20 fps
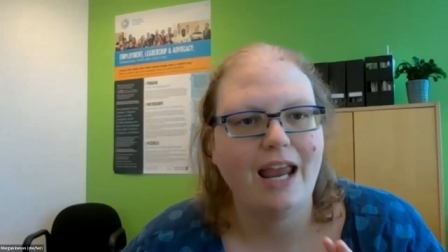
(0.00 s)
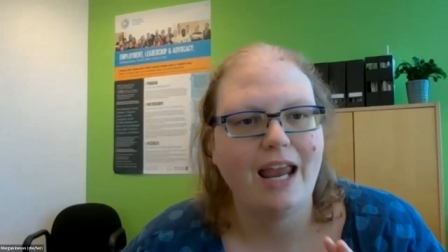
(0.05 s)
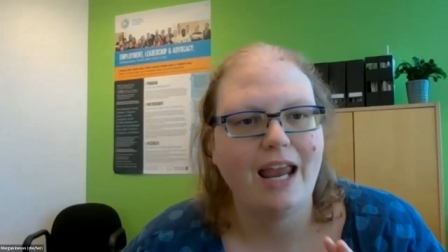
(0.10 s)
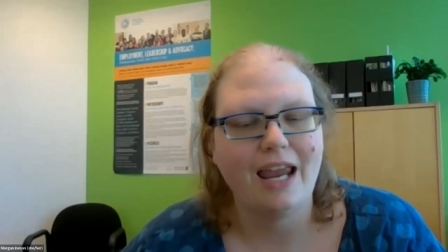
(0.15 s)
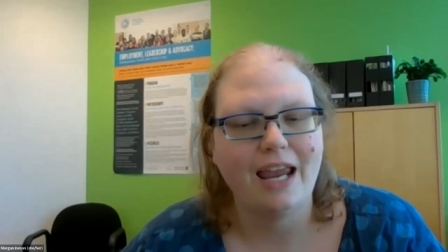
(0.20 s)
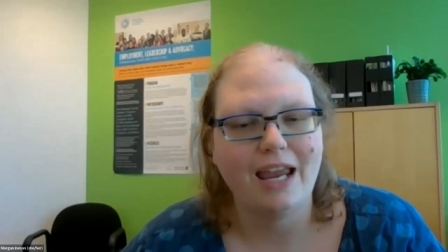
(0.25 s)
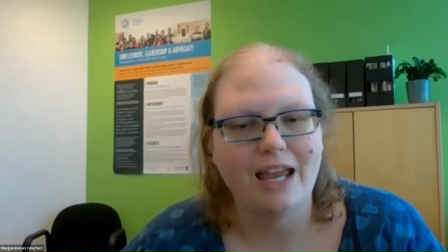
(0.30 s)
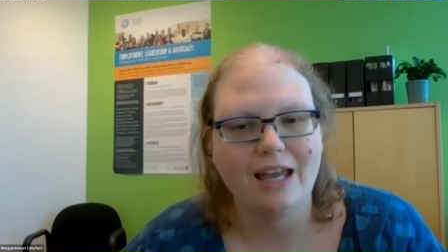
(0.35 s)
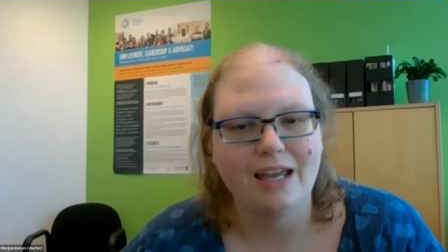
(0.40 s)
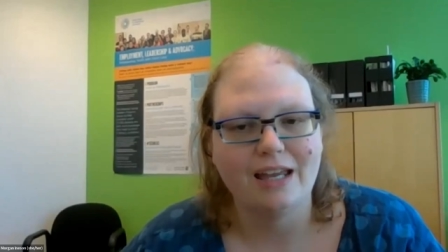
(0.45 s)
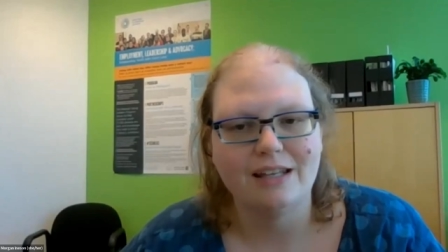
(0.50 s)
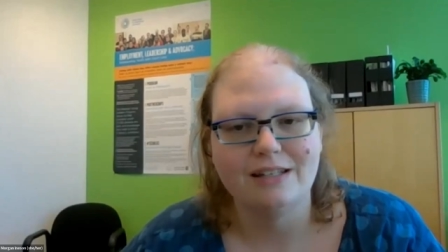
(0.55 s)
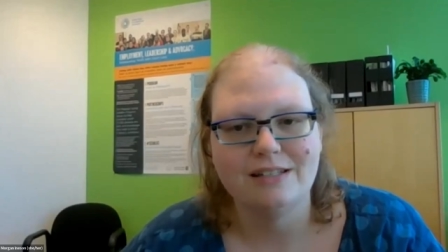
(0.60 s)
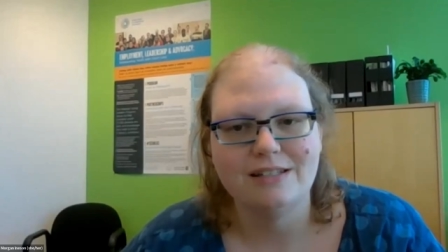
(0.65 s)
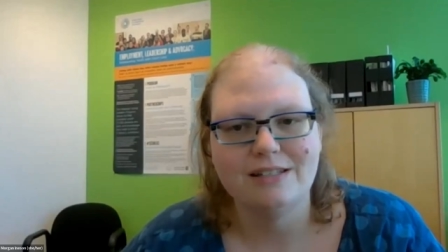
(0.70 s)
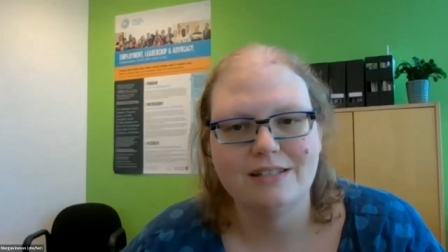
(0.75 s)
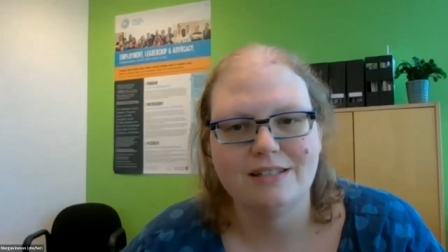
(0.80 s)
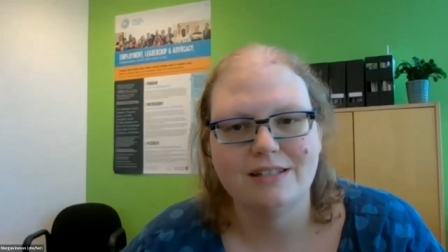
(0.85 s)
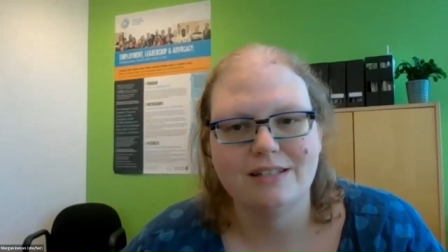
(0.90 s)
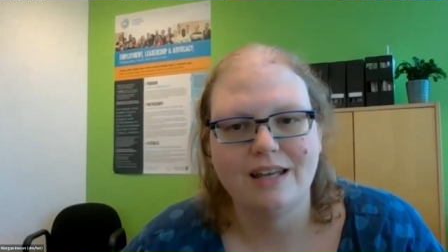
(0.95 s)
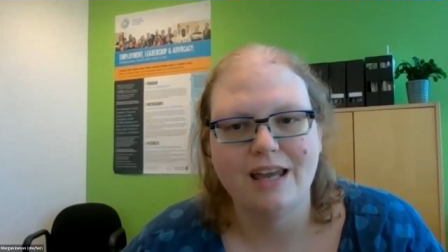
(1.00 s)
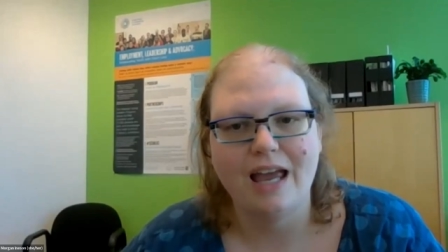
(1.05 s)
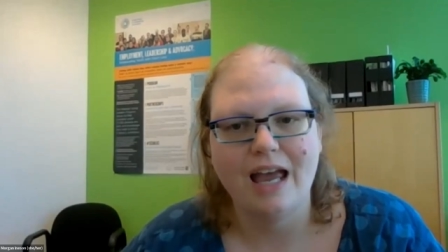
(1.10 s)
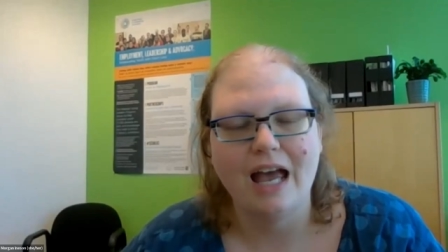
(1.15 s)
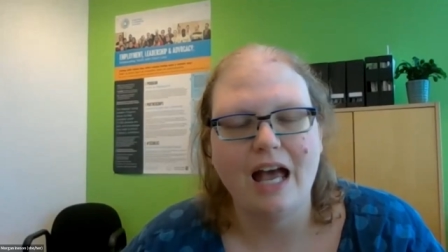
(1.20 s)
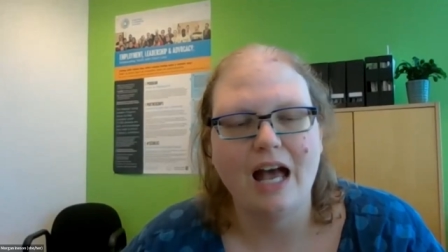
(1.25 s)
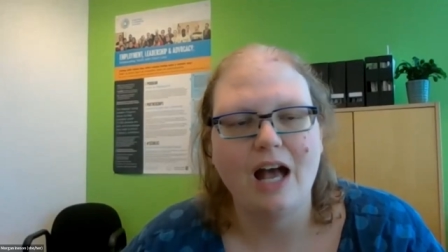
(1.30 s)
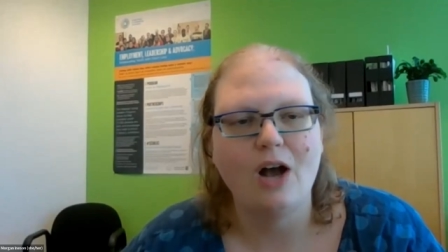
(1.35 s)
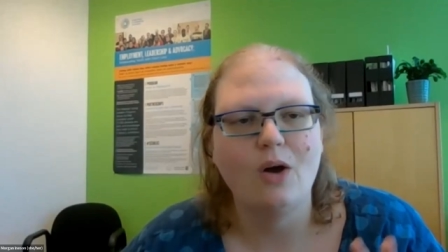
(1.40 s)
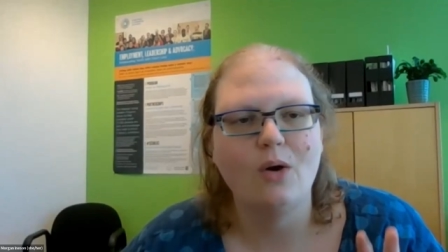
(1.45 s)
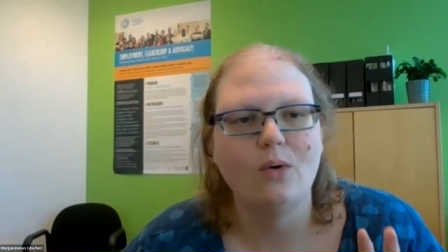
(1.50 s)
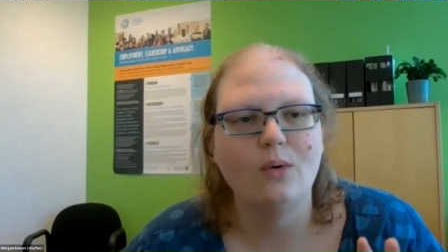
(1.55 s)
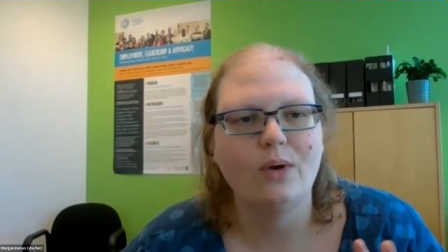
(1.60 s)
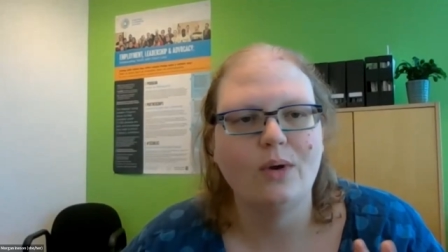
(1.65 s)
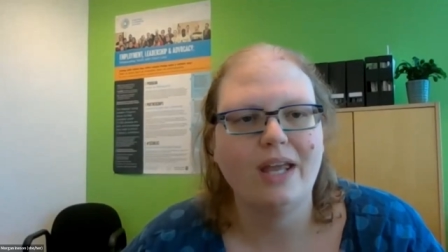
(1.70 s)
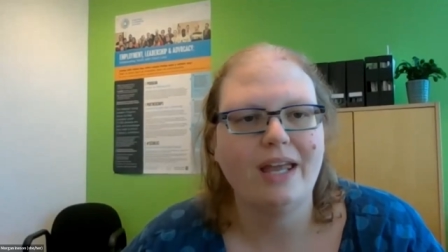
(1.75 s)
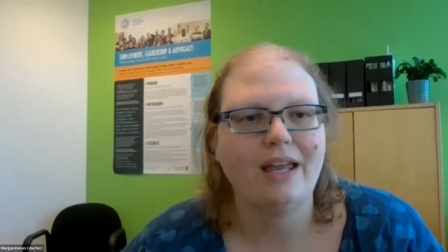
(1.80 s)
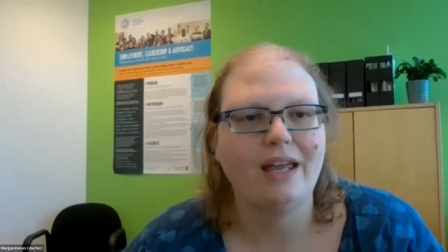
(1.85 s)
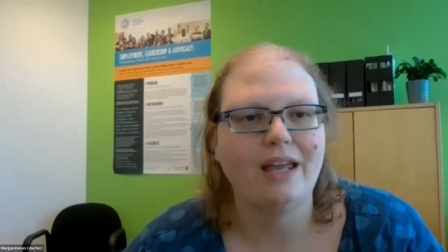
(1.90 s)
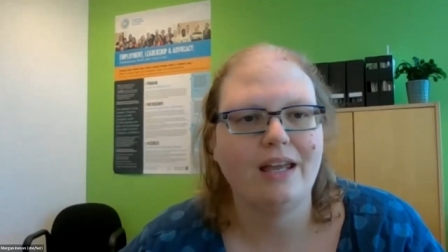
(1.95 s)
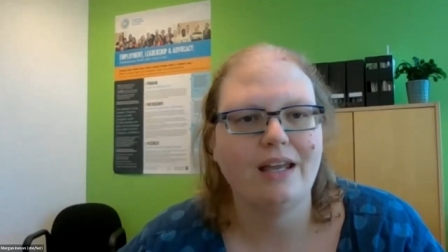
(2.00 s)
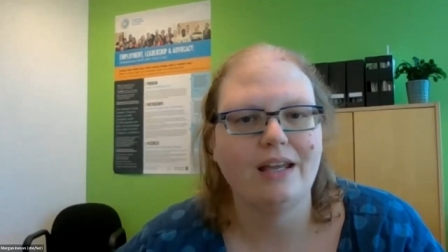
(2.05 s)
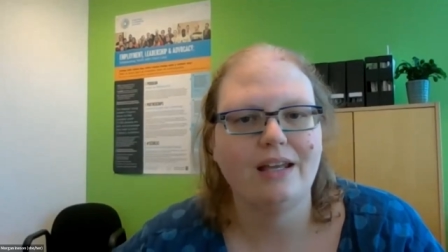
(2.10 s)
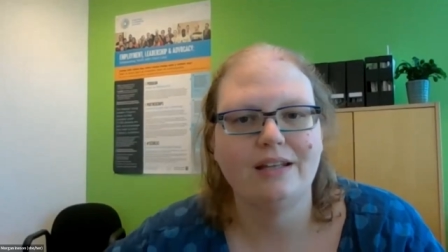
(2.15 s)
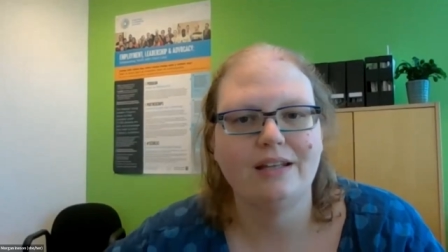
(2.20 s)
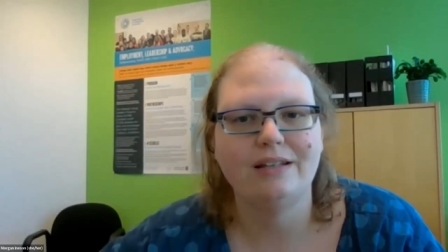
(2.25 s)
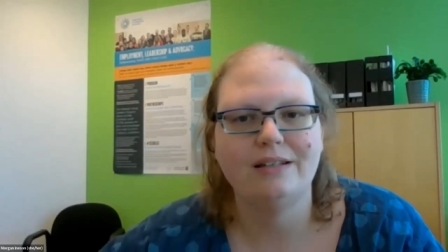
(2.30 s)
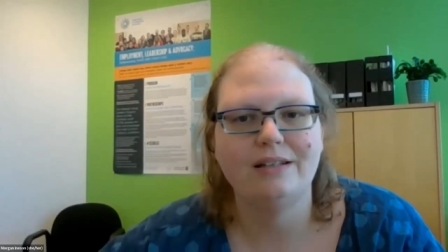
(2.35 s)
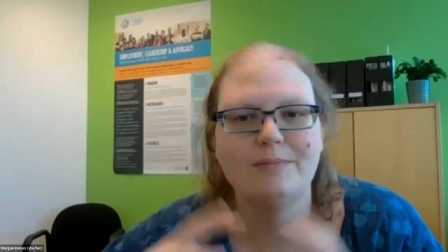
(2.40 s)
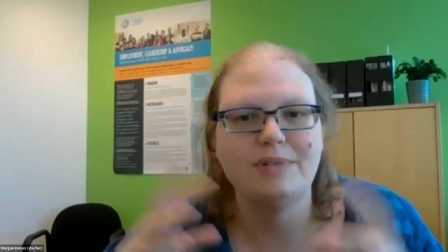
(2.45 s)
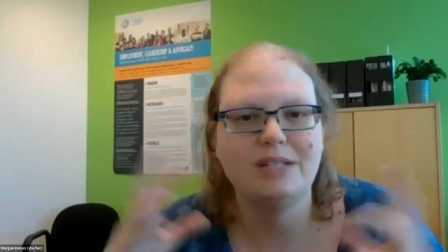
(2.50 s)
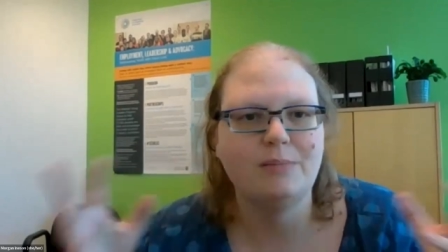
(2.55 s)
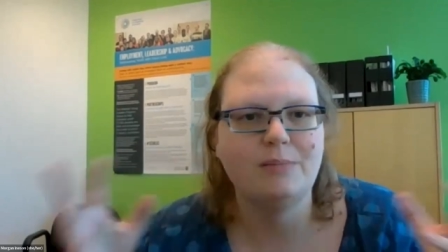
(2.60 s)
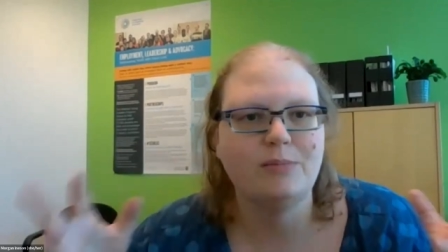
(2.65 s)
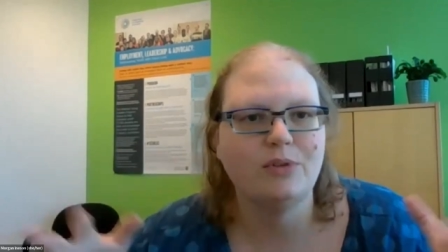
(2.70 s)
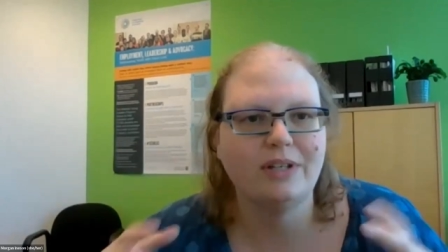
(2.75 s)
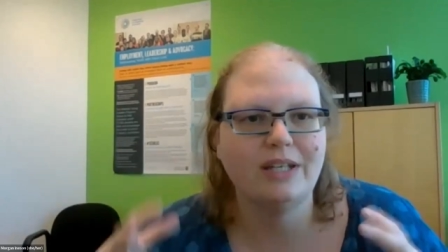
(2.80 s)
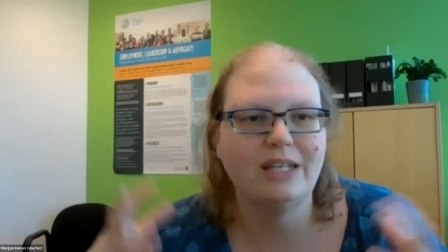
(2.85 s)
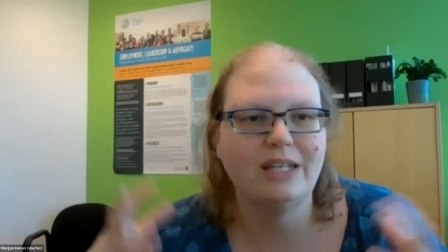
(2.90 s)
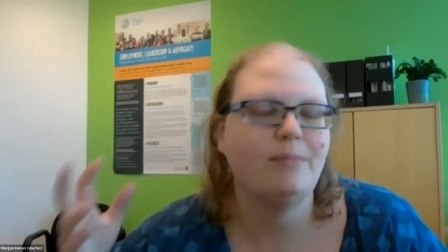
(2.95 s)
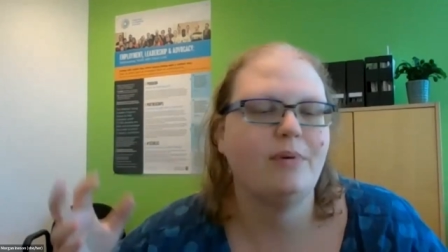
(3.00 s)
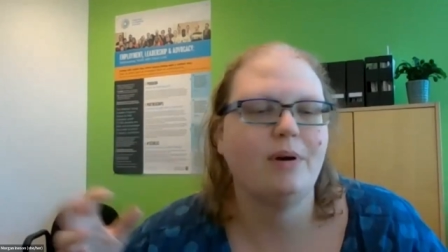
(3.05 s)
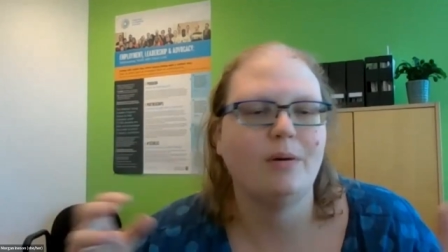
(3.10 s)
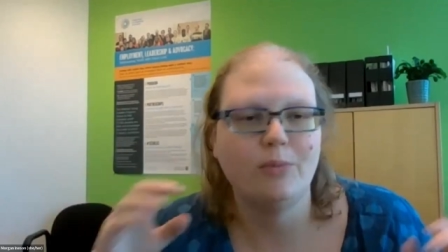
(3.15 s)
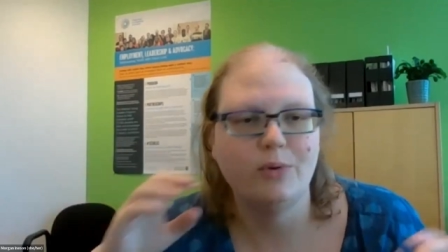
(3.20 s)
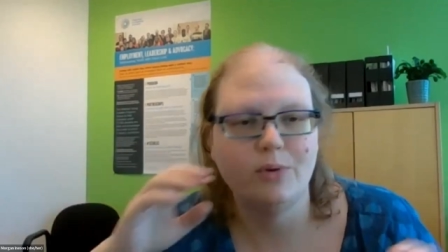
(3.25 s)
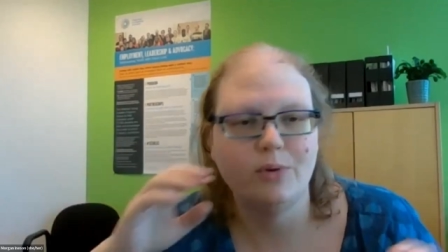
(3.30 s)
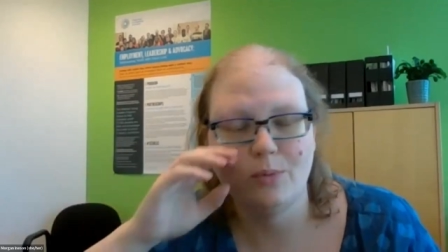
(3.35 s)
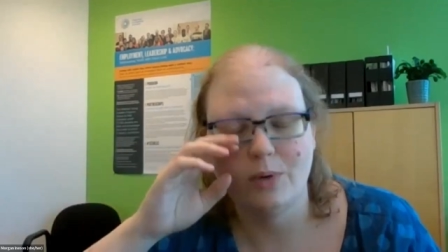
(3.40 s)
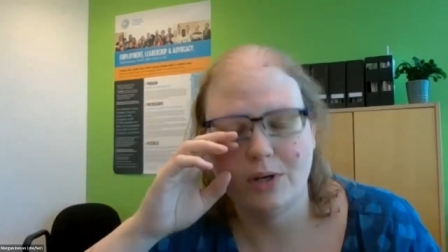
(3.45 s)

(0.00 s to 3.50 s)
and how can people keep up with